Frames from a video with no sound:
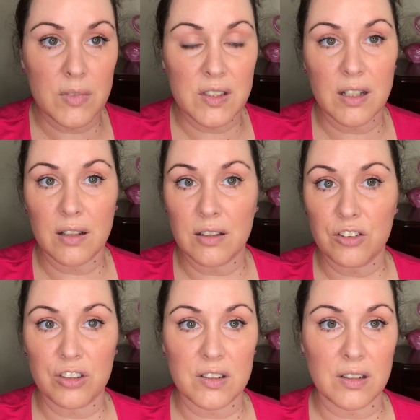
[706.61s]
See how
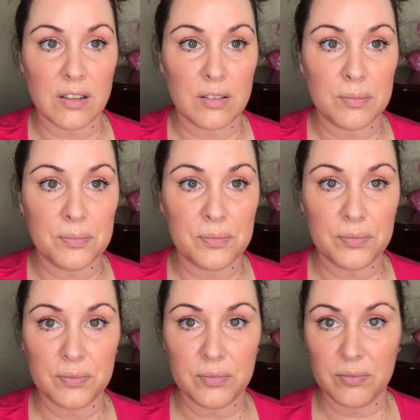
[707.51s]
that's just a
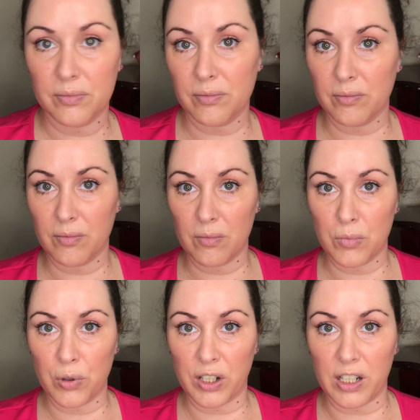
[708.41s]

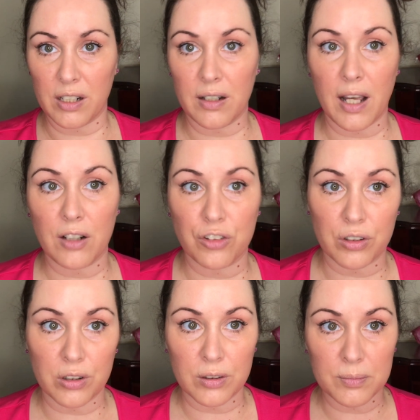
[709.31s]
pretty
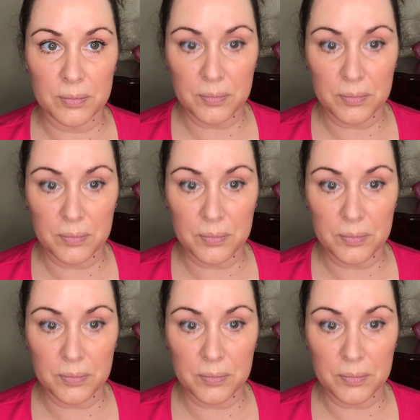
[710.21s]
natural